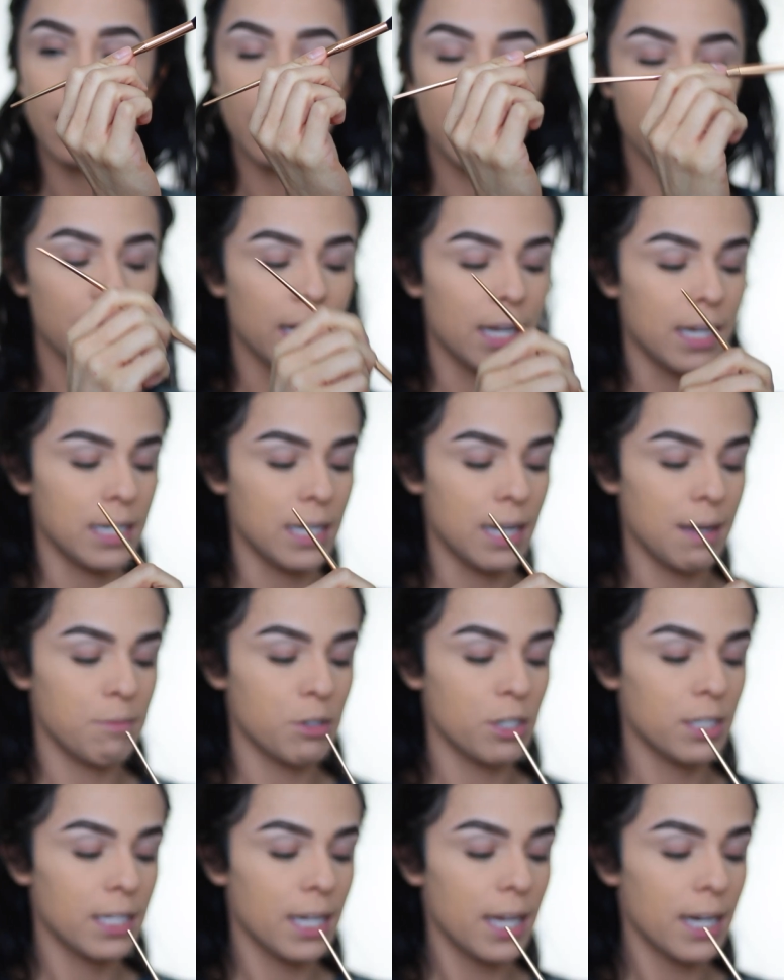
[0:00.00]
and I'm
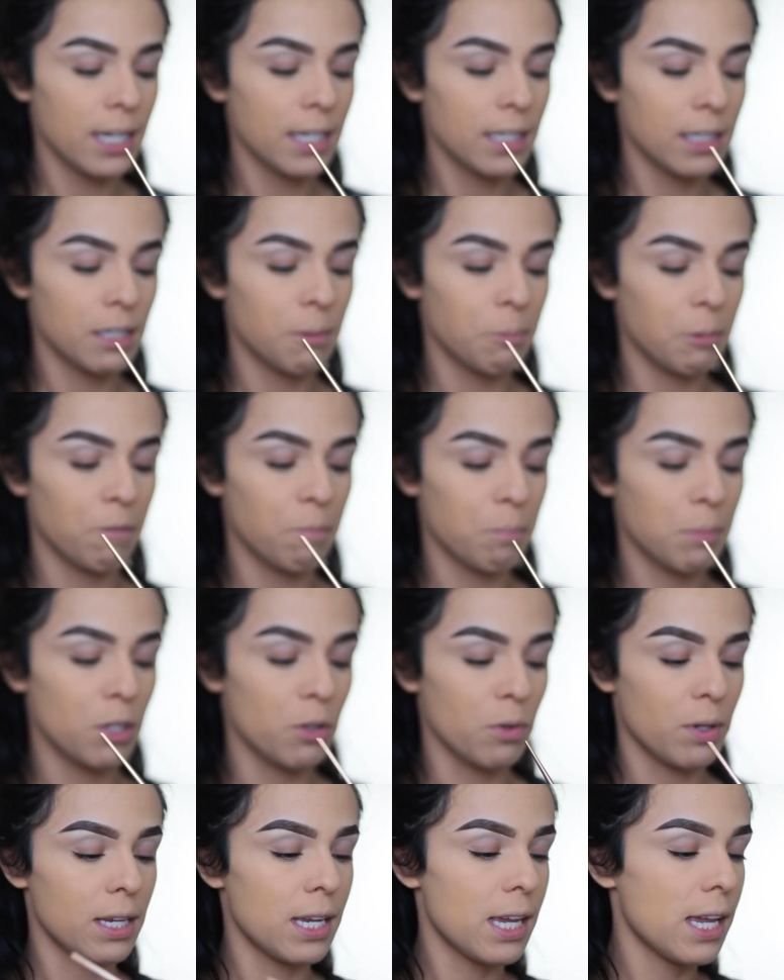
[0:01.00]
just getting some of
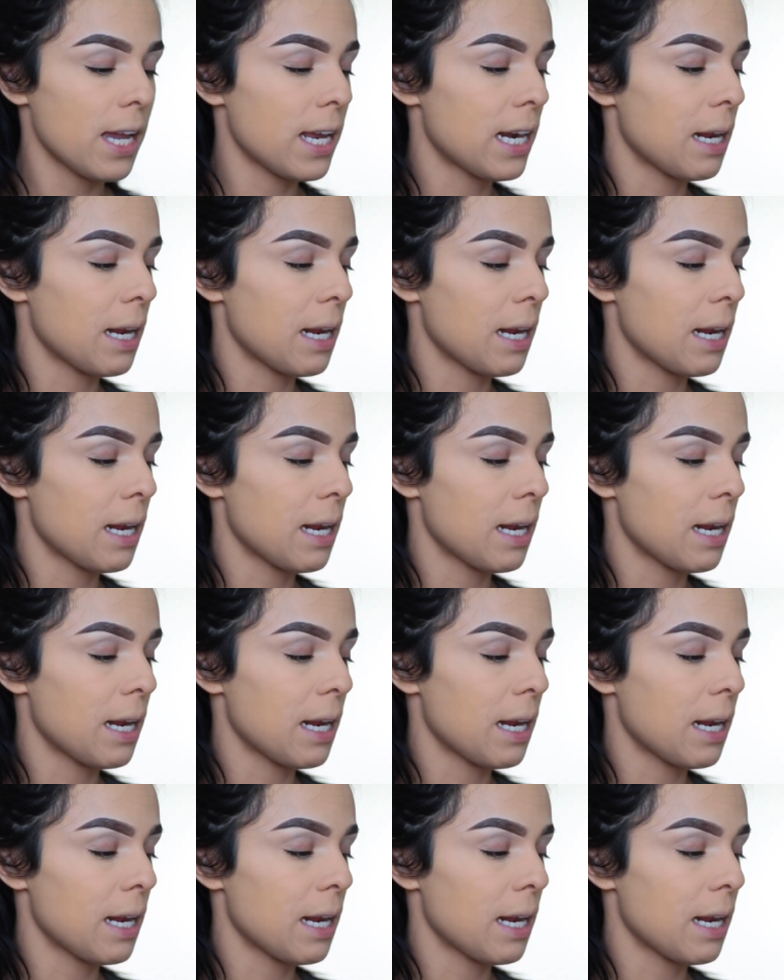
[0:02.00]
Pukey